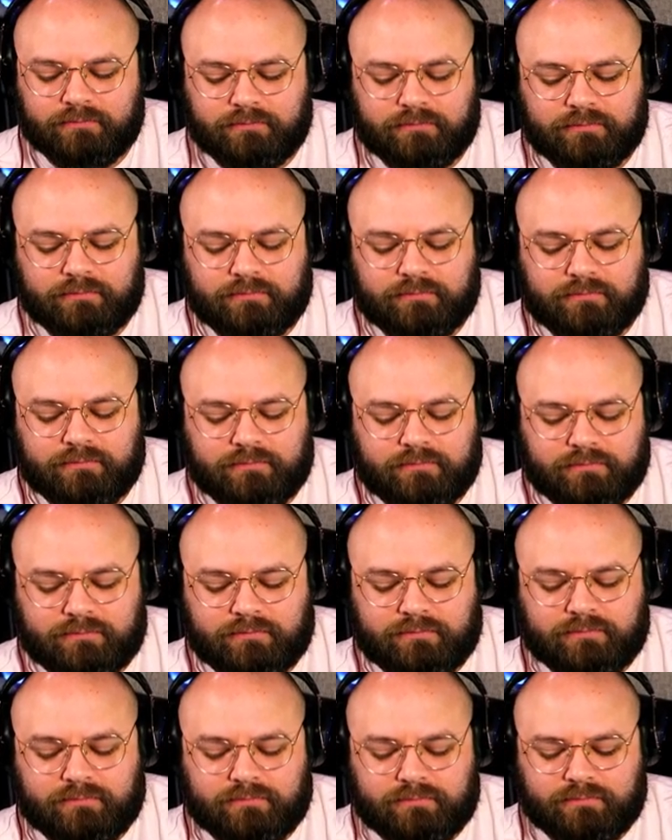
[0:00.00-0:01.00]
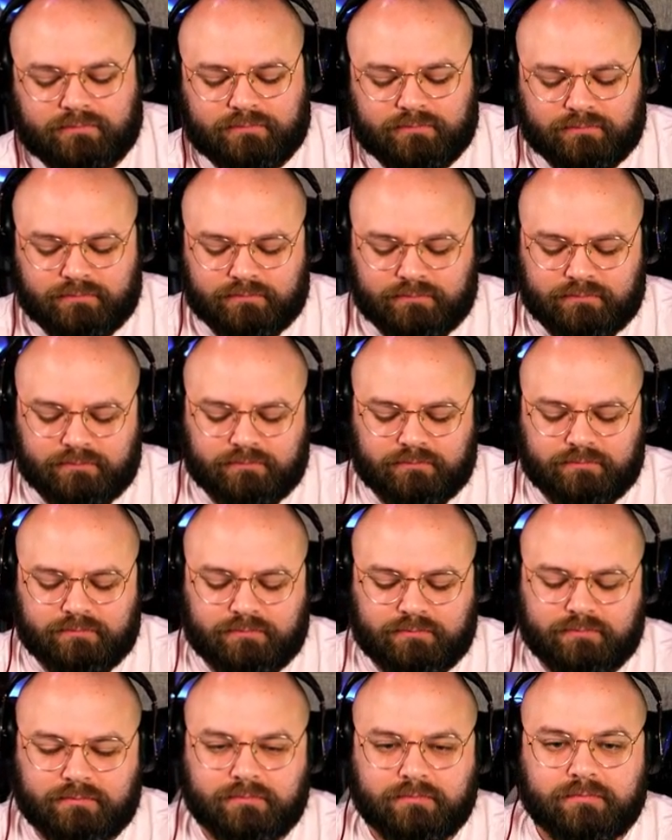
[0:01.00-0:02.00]

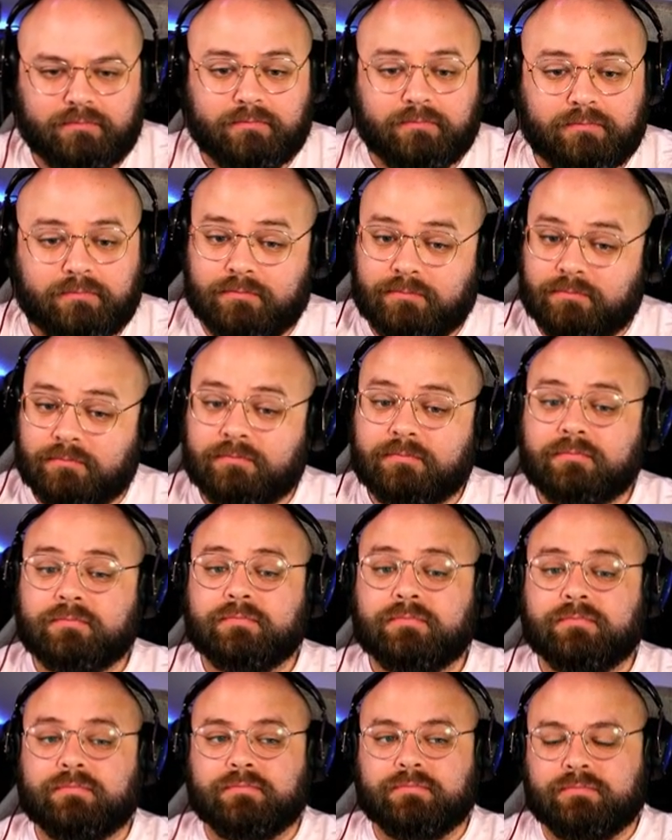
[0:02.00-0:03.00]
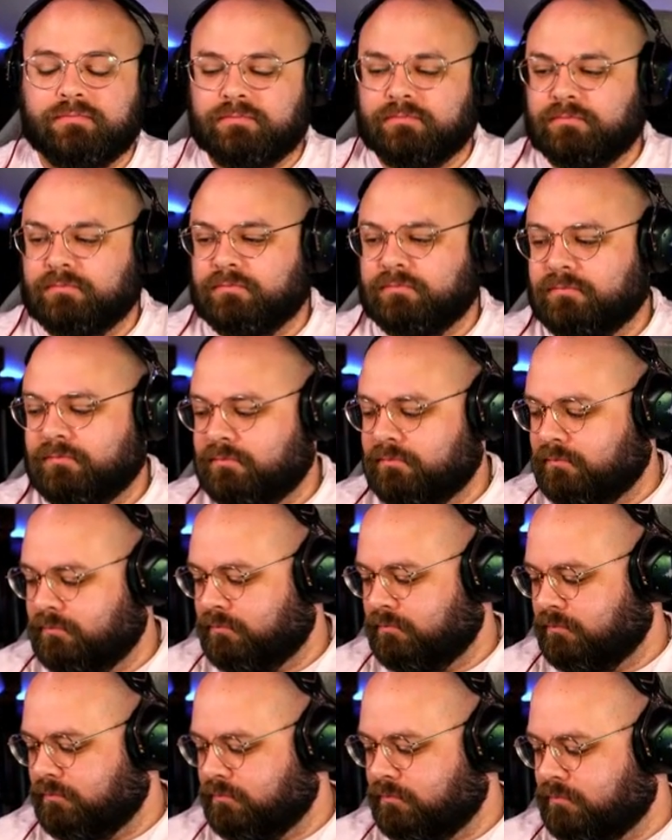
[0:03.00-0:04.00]

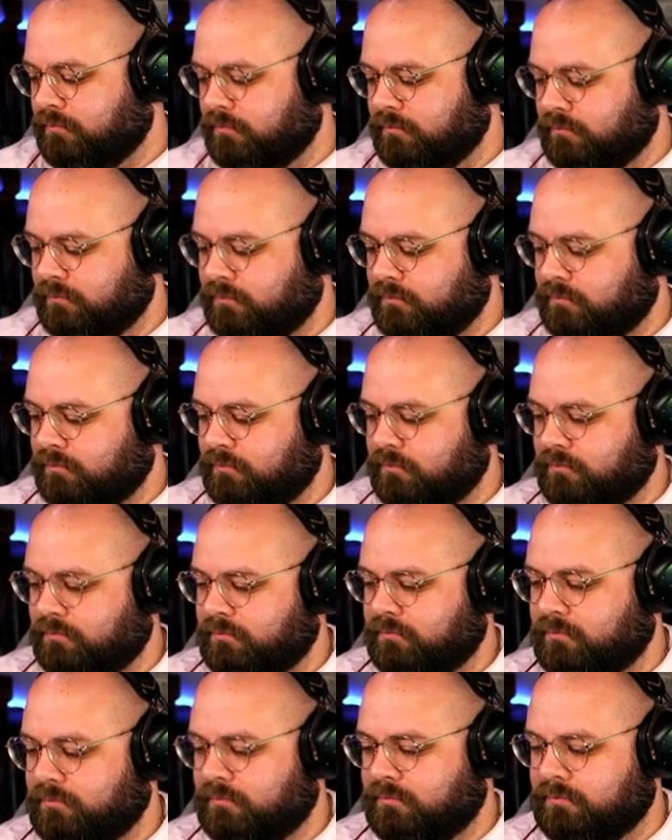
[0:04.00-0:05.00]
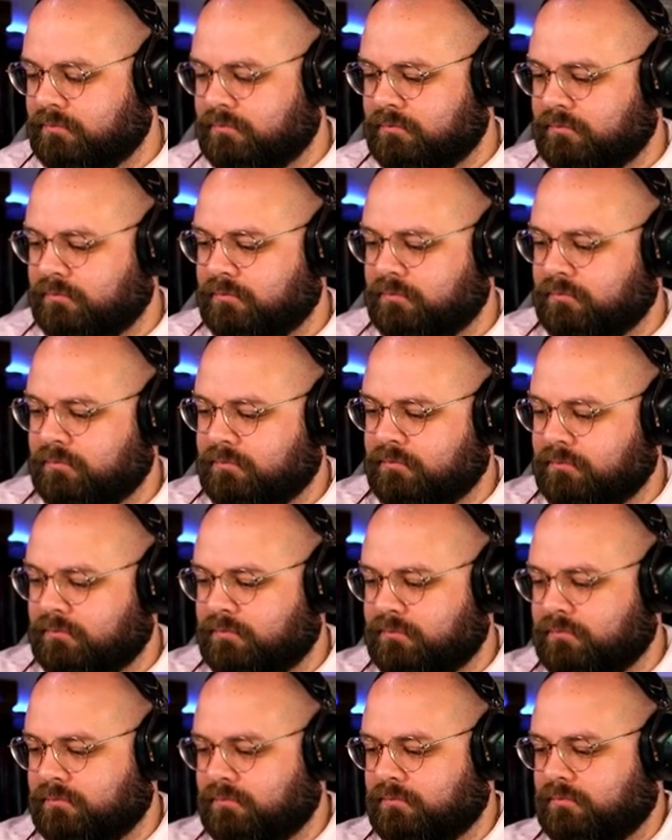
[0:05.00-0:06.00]

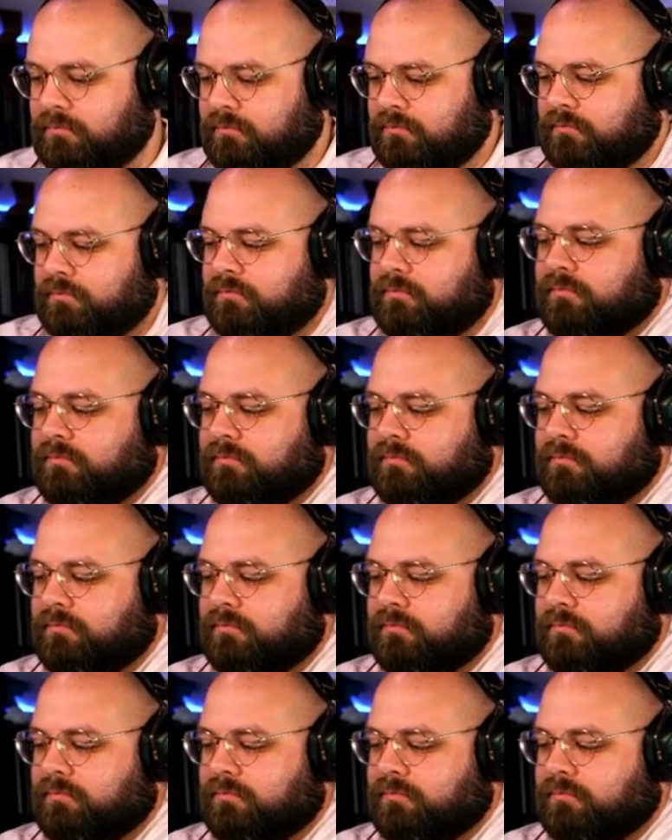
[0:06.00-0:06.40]
No words are spoken by the person on screen.